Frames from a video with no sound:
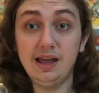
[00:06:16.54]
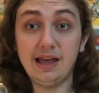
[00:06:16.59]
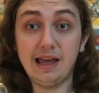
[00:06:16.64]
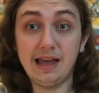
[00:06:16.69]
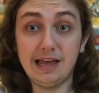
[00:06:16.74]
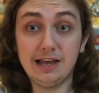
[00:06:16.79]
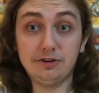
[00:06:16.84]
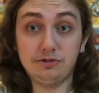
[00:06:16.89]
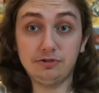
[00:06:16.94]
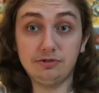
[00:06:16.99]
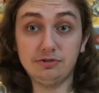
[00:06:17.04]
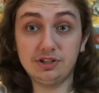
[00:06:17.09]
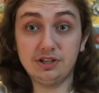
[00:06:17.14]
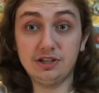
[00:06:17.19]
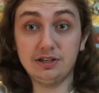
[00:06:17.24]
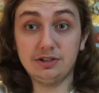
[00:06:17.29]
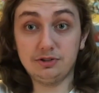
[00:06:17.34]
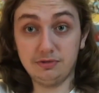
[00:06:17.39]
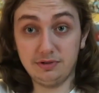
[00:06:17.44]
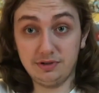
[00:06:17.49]
Andrew
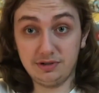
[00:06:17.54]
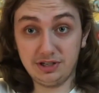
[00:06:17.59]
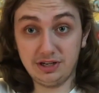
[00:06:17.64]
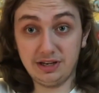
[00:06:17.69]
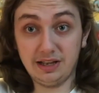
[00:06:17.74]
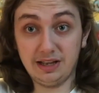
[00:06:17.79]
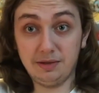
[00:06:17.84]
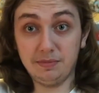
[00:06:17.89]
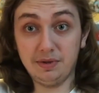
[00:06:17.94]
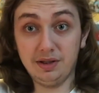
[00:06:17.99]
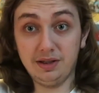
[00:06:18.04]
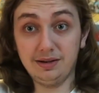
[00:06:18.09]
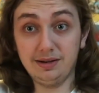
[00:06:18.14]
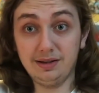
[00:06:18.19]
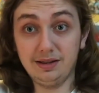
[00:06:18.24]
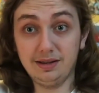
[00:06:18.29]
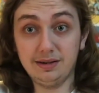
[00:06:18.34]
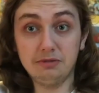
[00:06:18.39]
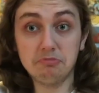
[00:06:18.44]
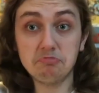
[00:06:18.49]
Kittredge came in
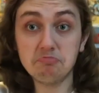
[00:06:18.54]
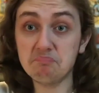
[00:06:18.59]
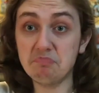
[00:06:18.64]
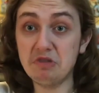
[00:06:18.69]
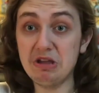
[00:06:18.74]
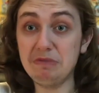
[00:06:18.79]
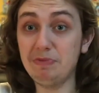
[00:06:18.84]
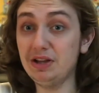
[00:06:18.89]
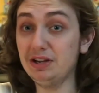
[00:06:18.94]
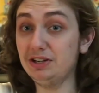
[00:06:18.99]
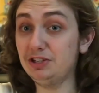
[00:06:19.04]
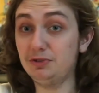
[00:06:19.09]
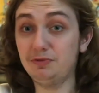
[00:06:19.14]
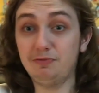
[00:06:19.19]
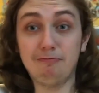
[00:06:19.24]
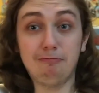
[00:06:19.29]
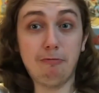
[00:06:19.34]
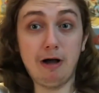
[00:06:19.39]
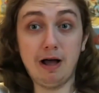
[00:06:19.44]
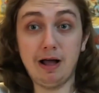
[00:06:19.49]
and he pitched
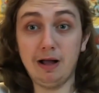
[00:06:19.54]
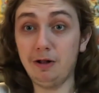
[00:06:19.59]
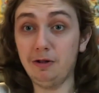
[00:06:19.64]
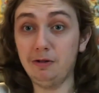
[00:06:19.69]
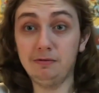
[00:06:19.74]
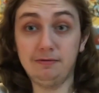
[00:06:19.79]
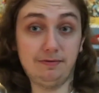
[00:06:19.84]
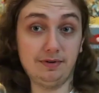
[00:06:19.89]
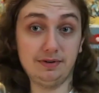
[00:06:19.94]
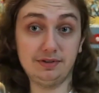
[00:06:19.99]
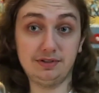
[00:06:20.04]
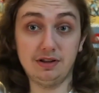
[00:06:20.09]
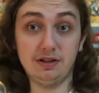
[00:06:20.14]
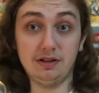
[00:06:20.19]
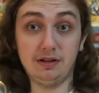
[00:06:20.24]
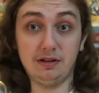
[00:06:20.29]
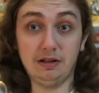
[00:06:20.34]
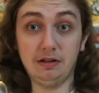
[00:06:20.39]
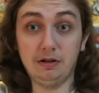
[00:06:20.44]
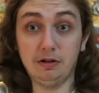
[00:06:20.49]
well for
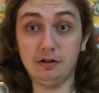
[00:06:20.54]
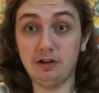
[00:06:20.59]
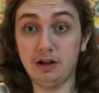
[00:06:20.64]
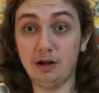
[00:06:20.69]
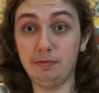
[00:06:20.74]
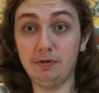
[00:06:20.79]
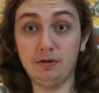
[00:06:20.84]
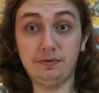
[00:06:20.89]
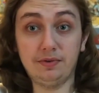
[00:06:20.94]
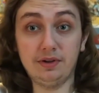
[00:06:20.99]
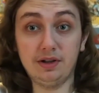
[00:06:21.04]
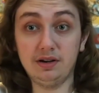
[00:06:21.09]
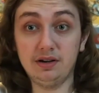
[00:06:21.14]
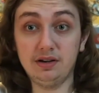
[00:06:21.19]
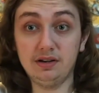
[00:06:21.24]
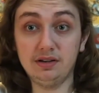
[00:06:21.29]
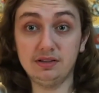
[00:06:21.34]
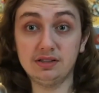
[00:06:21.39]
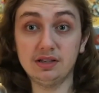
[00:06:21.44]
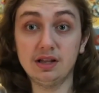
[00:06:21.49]
a couple of
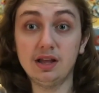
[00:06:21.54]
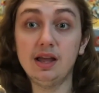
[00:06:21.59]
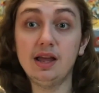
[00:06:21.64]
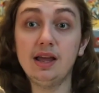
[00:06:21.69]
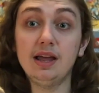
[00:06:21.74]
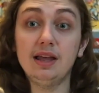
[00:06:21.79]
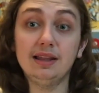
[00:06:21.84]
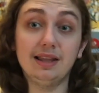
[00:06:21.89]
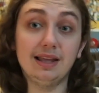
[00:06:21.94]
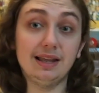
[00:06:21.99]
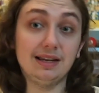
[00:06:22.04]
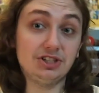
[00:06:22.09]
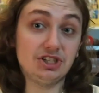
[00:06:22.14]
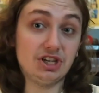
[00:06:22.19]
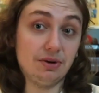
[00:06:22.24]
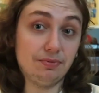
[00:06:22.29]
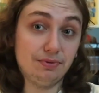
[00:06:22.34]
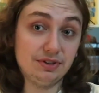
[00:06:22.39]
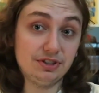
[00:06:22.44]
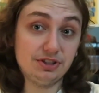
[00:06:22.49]
innings. Then
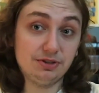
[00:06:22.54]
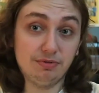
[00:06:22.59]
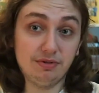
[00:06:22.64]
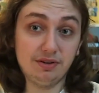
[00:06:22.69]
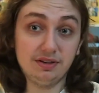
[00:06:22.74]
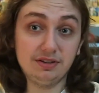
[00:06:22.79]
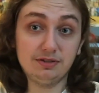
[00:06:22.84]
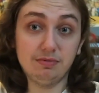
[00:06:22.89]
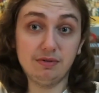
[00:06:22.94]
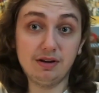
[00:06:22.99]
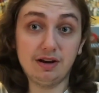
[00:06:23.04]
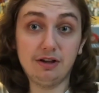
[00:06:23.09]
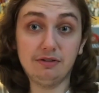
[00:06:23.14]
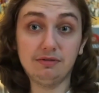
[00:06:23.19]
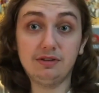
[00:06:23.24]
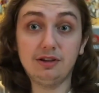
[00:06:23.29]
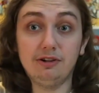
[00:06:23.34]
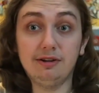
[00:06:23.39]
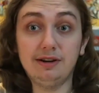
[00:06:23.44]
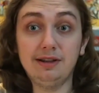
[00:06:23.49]
Jeffrey Springs went out
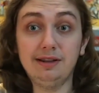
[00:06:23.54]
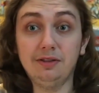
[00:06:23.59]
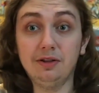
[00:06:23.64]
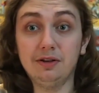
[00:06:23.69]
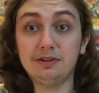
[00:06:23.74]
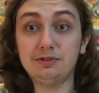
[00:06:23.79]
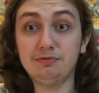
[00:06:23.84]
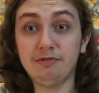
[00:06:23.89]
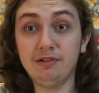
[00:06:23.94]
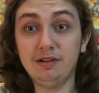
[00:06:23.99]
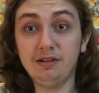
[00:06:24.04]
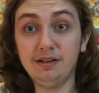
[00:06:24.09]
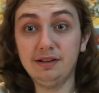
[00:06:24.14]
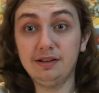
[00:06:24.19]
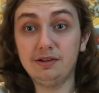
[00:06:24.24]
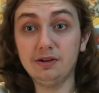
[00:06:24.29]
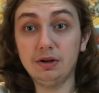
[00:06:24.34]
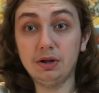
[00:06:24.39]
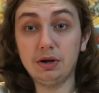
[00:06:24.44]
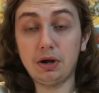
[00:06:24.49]
there and he looked really
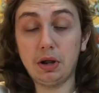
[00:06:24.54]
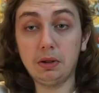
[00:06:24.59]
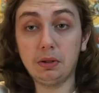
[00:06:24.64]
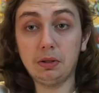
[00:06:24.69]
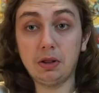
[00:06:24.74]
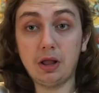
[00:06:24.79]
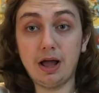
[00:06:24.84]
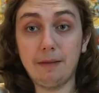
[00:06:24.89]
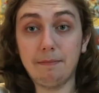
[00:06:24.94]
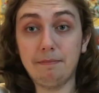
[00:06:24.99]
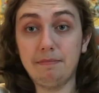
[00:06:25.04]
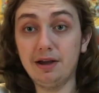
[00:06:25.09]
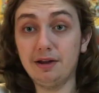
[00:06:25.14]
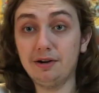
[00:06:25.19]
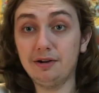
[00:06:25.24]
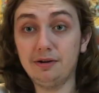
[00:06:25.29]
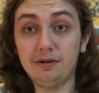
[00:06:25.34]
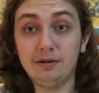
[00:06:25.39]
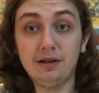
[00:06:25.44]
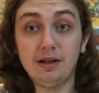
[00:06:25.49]
good, a lot
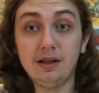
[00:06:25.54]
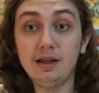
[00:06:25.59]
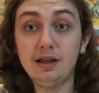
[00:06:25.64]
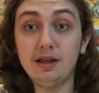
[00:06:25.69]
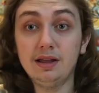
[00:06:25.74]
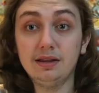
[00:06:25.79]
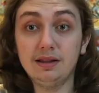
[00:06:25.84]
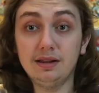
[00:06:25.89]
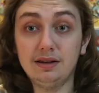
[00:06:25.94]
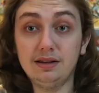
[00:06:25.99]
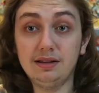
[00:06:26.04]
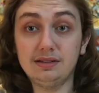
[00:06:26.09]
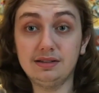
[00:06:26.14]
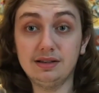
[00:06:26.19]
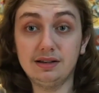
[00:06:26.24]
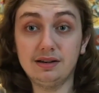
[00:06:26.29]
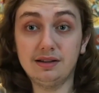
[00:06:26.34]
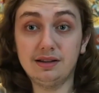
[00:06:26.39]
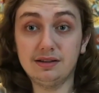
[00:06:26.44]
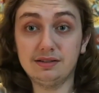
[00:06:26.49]
better than he did
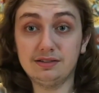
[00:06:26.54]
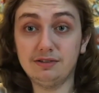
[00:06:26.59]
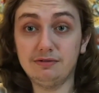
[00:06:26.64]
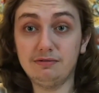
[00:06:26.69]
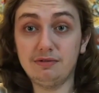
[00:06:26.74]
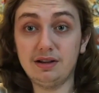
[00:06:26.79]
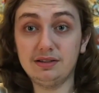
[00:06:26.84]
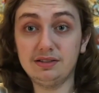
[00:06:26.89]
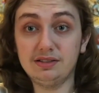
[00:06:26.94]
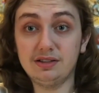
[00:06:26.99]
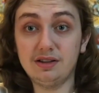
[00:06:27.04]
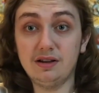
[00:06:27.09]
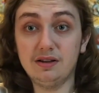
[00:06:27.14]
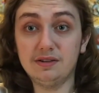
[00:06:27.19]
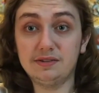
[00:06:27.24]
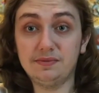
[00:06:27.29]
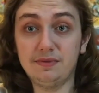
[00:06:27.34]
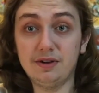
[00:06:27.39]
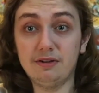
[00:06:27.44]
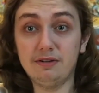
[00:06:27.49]
against the Red Sox.
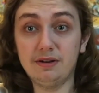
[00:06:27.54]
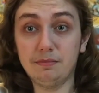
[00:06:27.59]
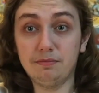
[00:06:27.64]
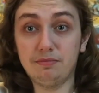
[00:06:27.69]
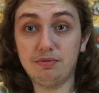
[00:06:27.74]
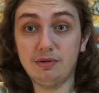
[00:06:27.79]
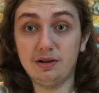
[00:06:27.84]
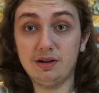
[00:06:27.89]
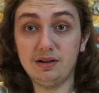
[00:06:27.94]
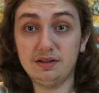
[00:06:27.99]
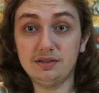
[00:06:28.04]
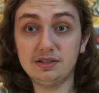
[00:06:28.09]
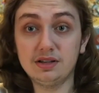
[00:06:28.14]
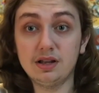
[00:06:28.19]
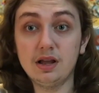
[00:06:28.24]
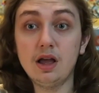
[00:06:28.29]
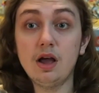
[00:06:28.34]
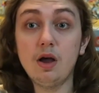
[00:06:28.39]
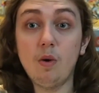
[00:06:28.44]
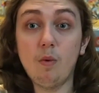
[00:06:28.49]
Very impressed.
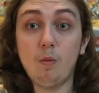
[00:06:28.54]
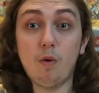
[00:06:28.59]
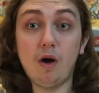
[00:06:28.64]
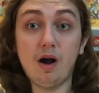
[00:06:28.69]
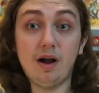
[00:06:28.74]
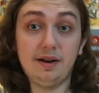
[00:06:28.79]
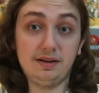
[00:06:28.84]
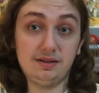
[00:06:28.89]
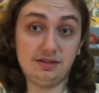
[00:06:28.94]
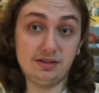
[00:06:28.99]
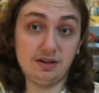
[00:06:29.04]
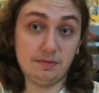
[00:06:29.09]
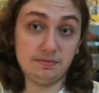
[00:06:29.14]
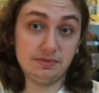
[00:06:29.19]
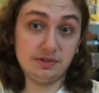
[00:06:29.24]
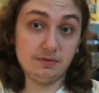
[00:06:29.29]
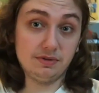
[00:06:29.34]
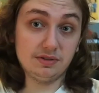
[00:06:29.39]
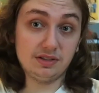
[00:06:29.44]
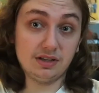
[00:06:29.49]
Ryan Thompson
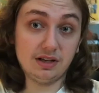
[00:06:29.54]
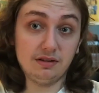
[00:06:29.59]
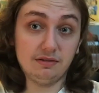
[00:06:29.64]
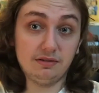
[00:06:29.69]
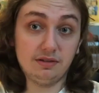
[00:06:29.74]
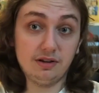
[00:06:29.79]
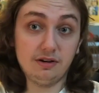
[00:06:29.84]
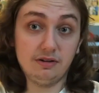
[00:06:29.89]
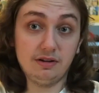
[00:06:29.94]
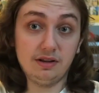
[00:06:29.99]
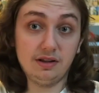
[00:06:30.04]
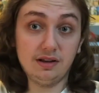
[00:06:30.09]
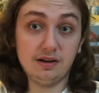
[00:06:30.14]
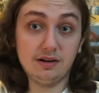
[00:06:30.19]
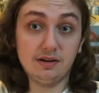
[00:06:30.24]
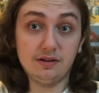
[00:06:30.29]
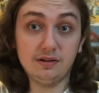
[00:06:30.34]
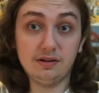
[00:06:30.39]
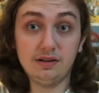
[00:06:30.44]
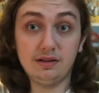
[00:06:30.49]
was out there. He had a
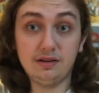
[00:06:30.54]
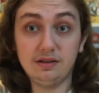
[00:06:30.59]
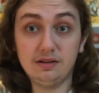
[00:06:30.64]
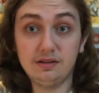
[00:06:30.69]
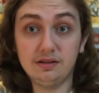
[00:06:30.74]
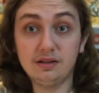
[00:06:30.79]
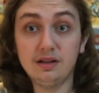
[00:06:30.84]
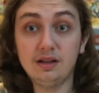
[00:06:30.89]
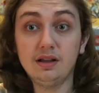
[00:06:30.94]
good inning.